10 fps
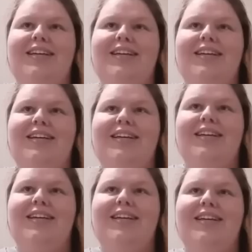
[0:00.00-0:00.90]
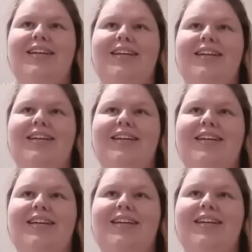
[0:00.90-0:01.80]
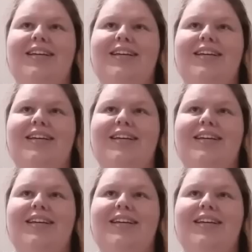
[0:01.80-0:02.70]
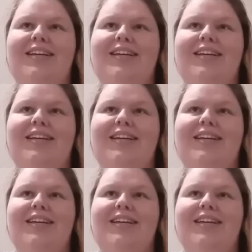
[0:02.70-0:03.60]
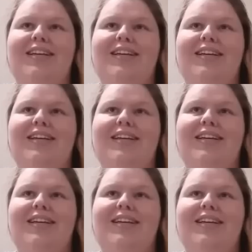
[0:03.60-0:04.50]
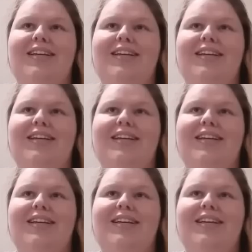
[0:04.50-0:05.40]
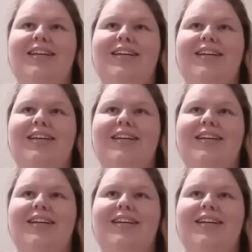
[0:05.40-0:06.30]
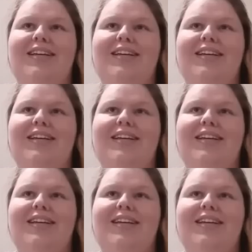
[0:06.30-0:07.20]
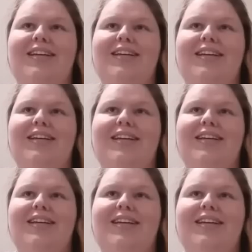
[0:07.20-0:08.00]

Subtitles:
(silent)